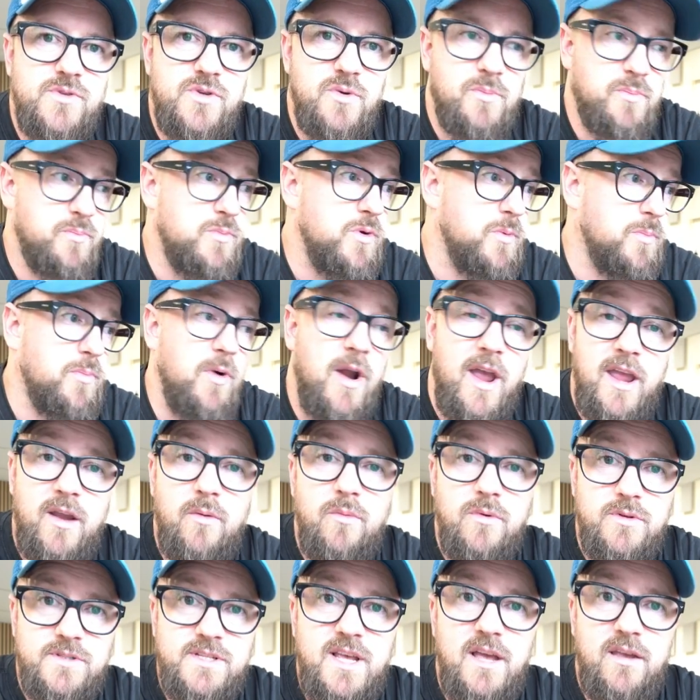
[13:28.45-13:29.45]
Your brain
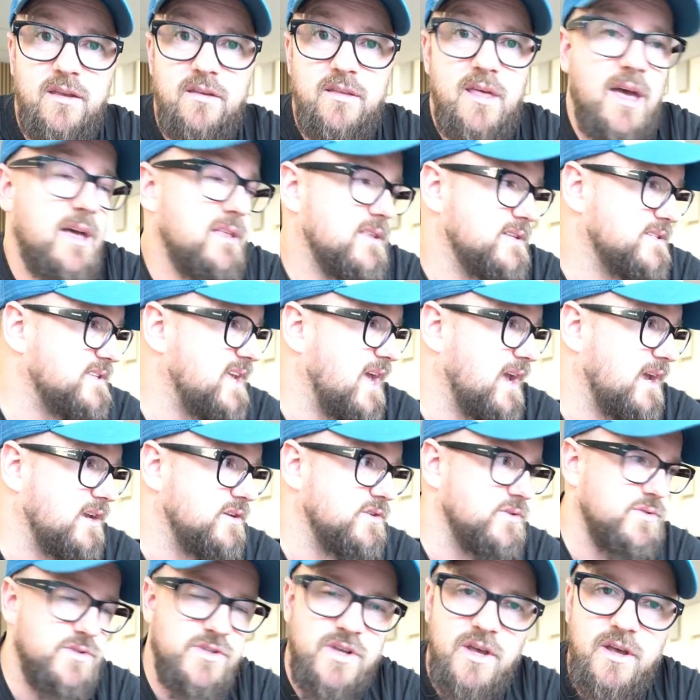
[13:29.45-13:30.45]
will tell you that the second
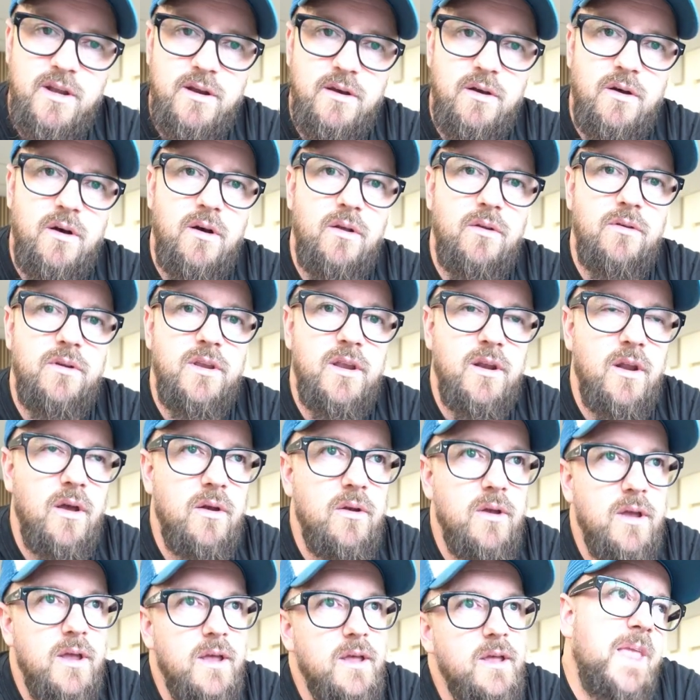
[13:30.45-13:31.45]
you turn it on, you know.
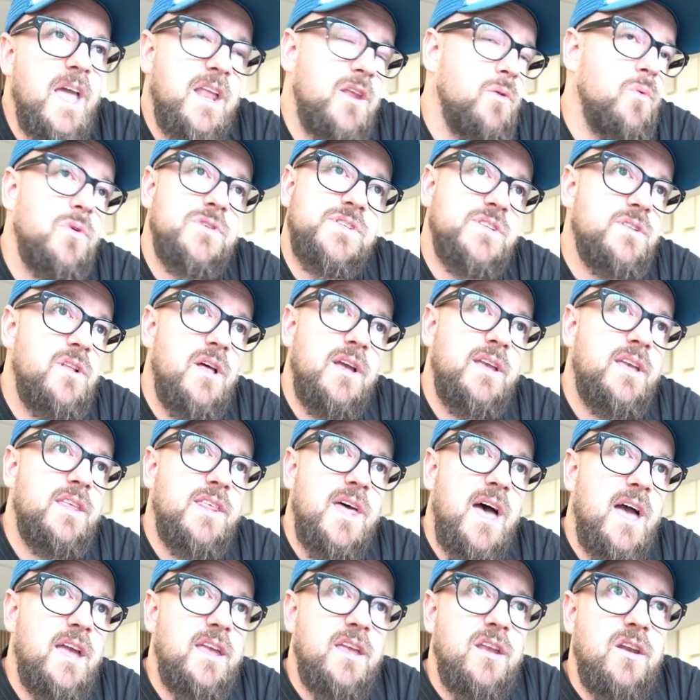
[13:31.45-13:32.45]
And it wasn't like
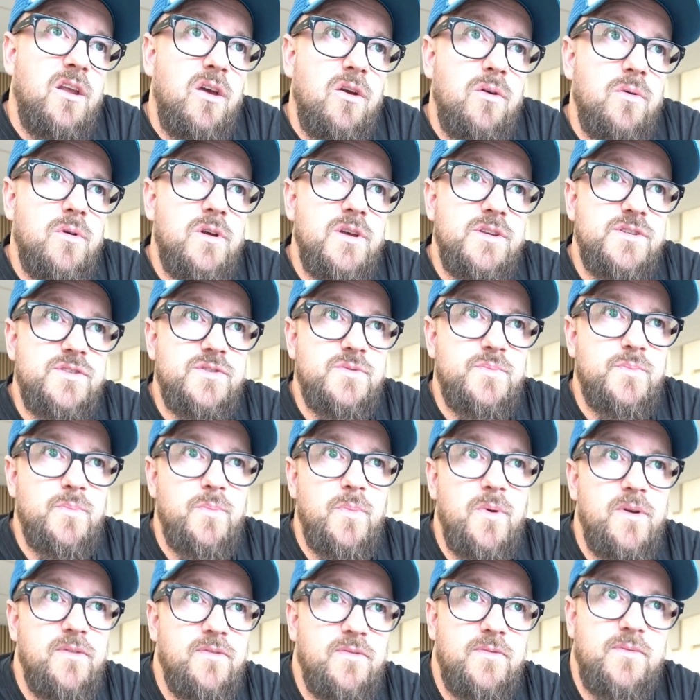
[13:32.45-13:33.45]
that, you know, because
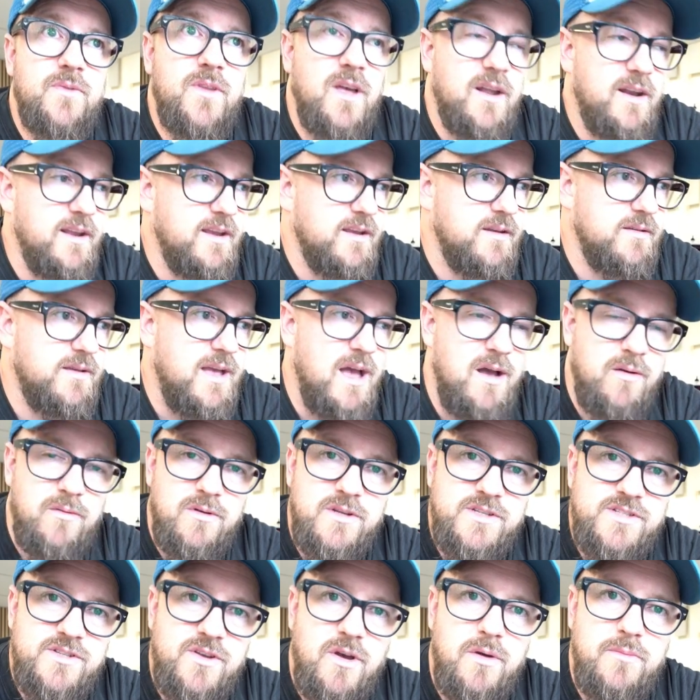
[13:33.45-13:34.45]
we've done it
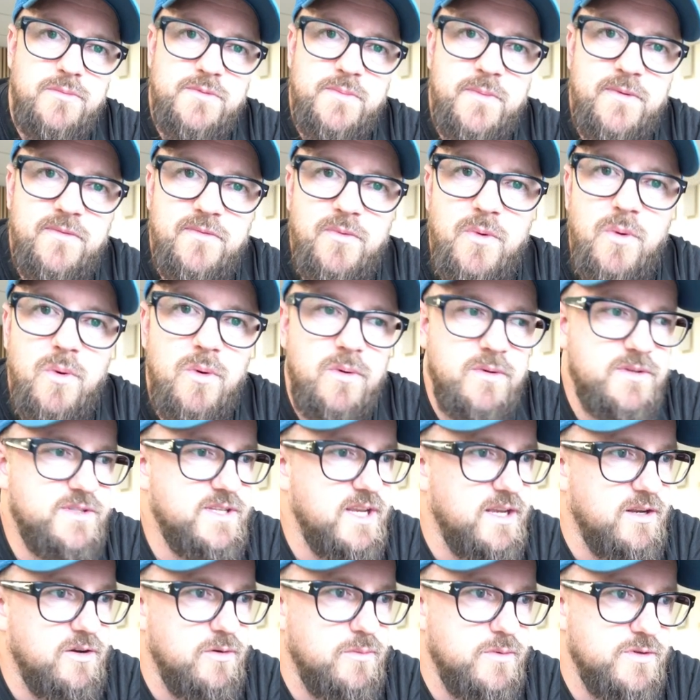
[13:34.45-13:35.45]
countless times before.
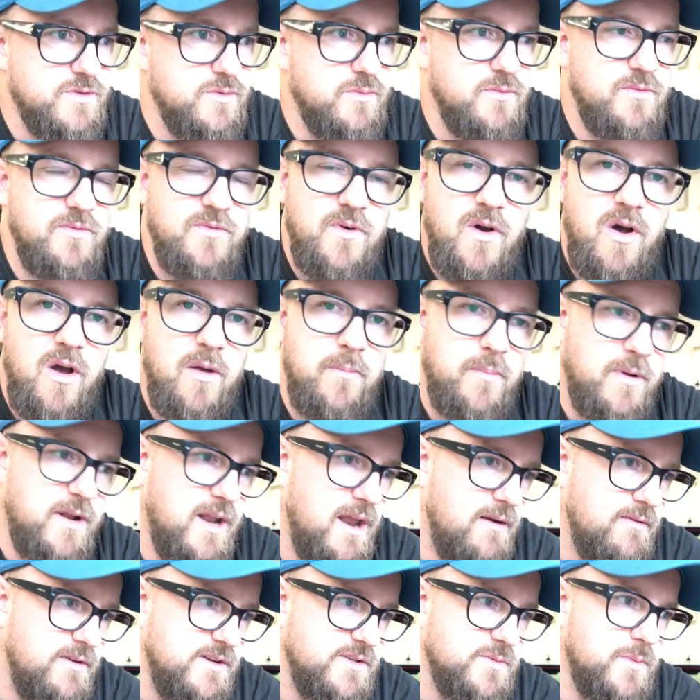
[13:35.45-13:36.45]
Signal was all fine,
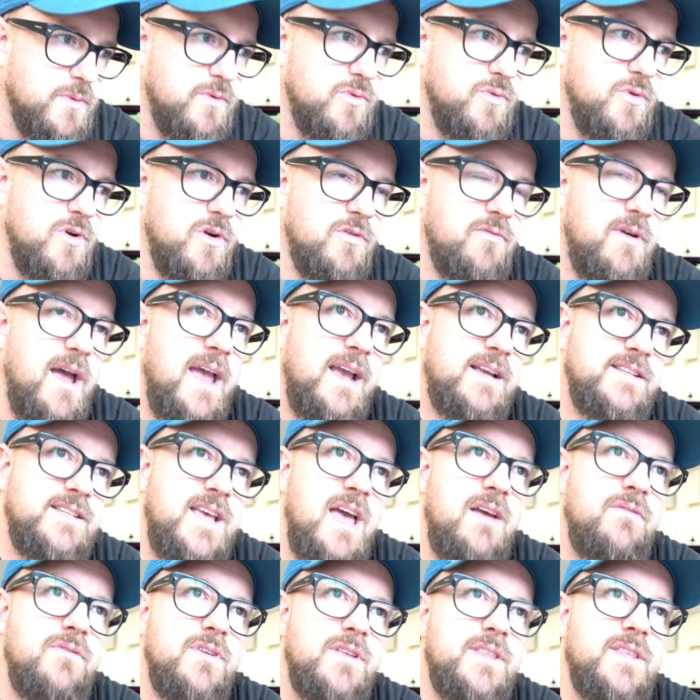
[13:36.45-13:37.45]
polarities were all correct,
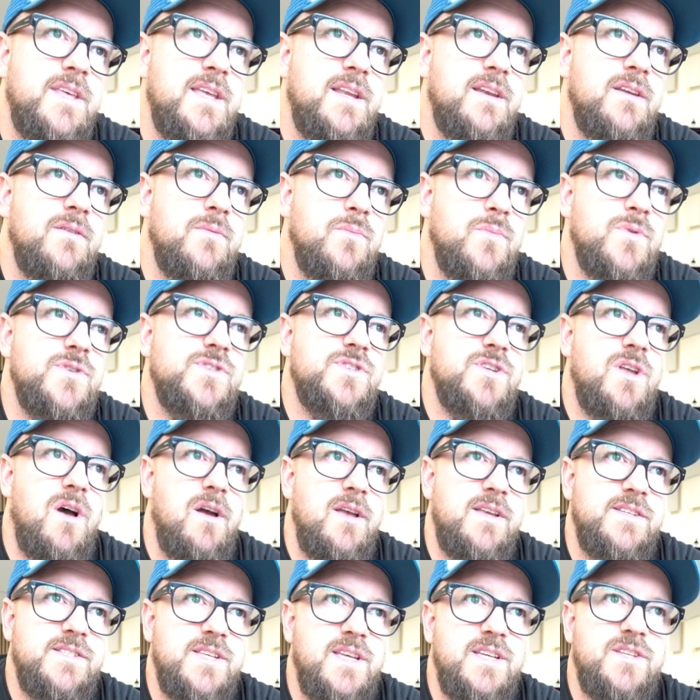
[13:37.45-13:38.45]
everything was
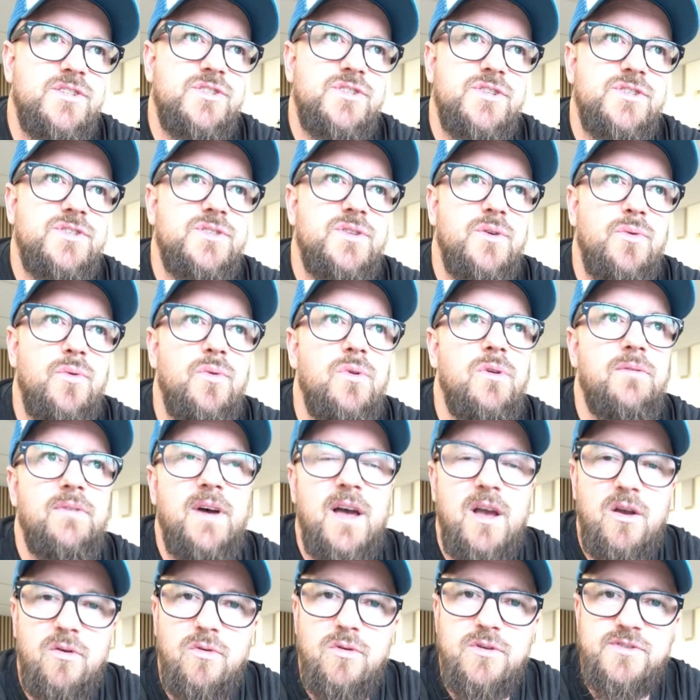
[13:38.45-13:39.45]
nice. It's just that all of
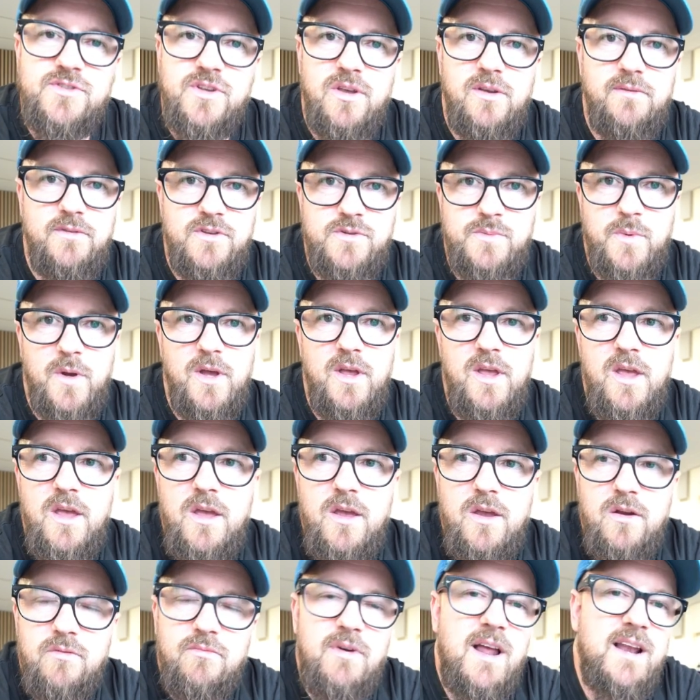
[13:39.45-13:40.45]
our crossovers were
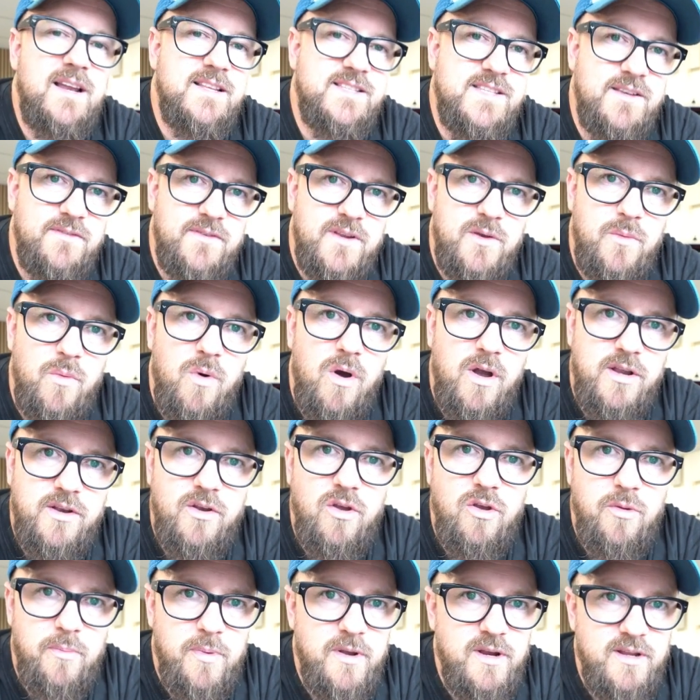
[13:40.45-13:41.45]
relatively wide
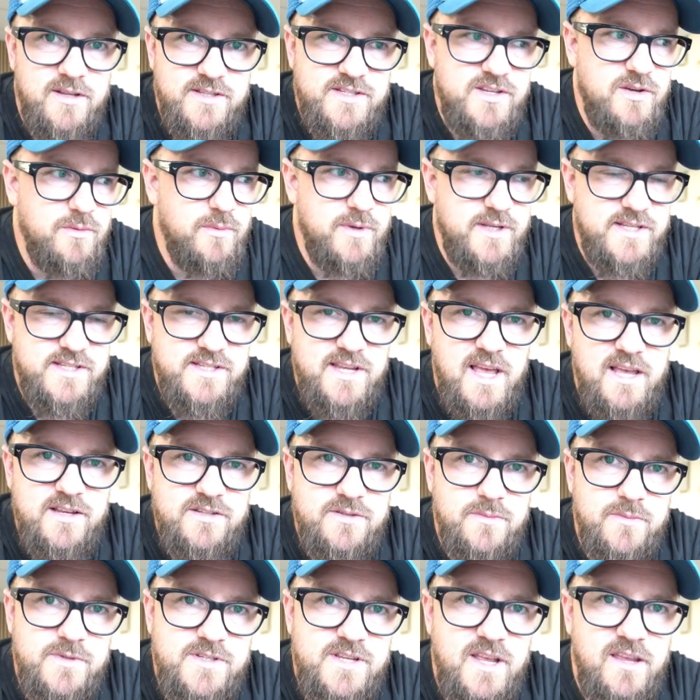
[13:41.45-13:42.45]
open until we'd set
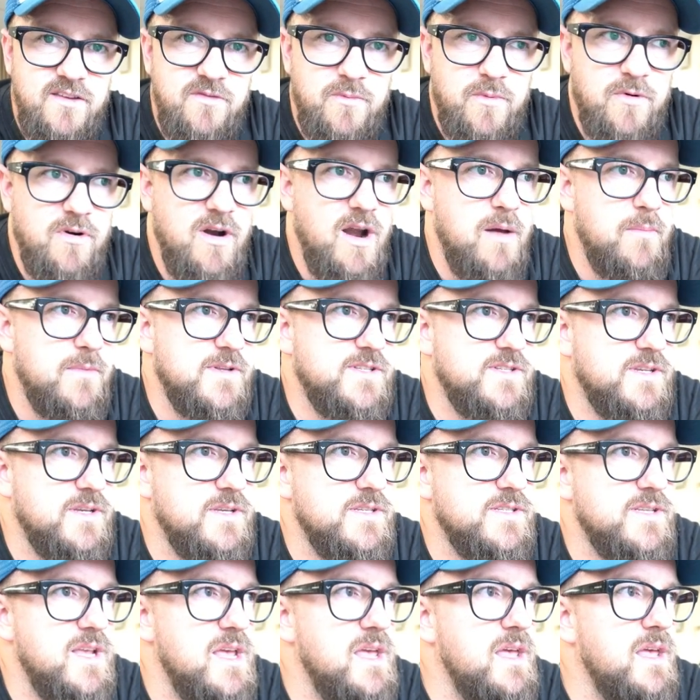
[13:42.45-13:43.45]
some safe
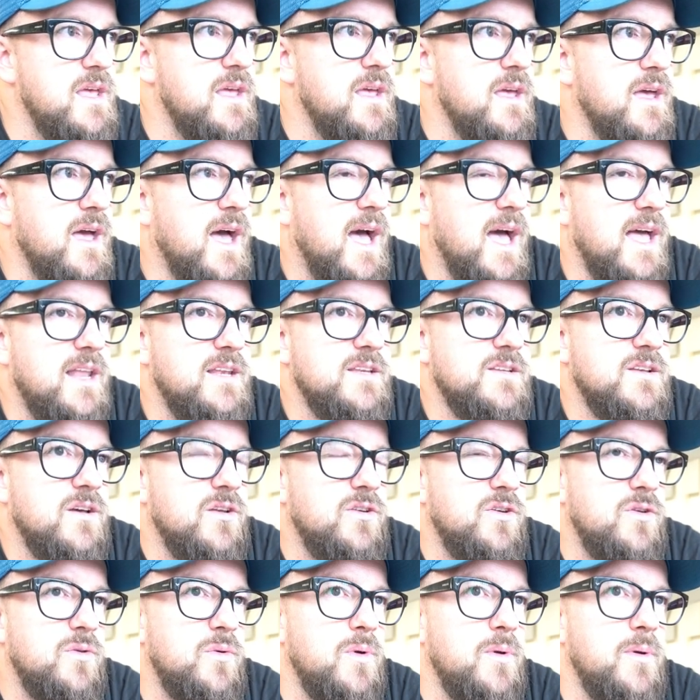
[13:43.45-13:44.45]
parameters, and I
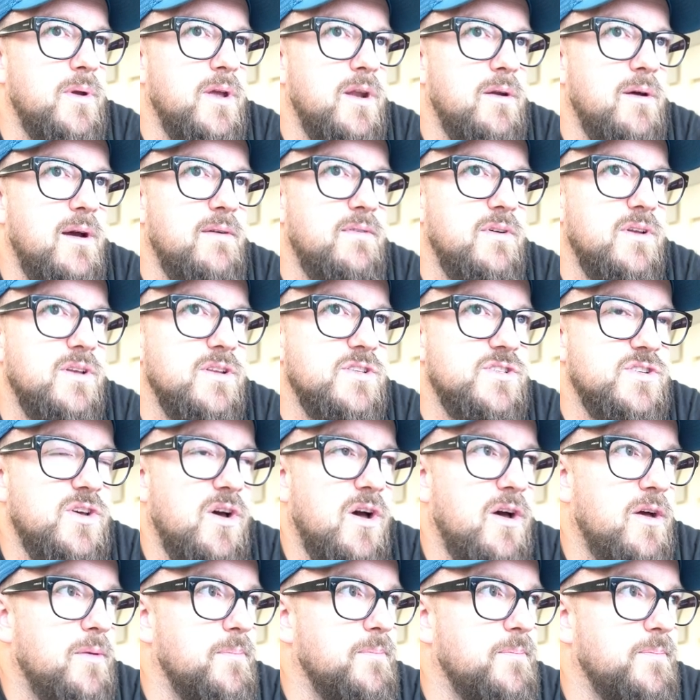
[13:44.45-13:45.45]
knew we were going to have a good
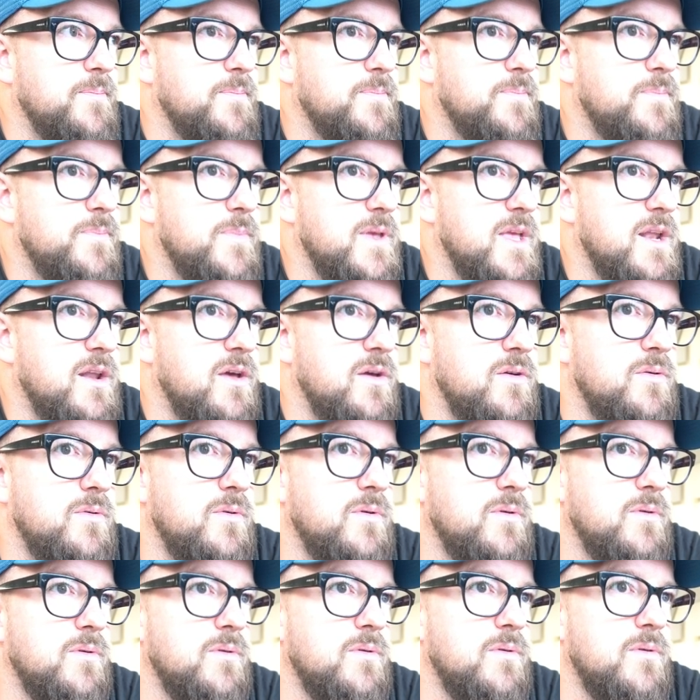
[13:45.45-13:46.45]
time, you know.
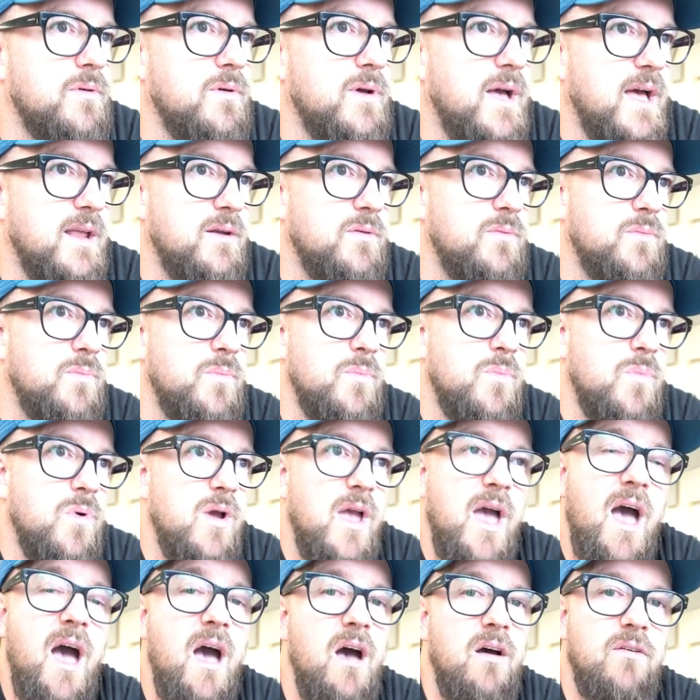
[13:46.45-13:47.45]
And we
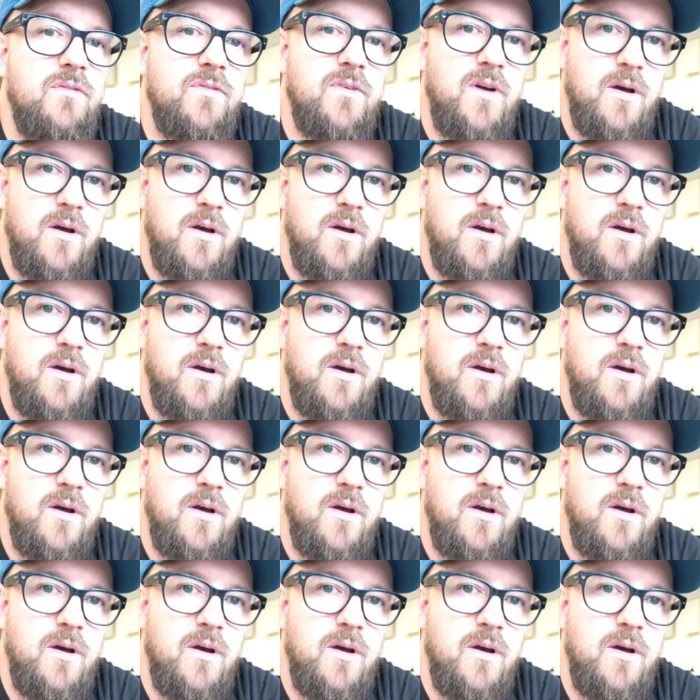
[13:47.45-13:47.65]
have.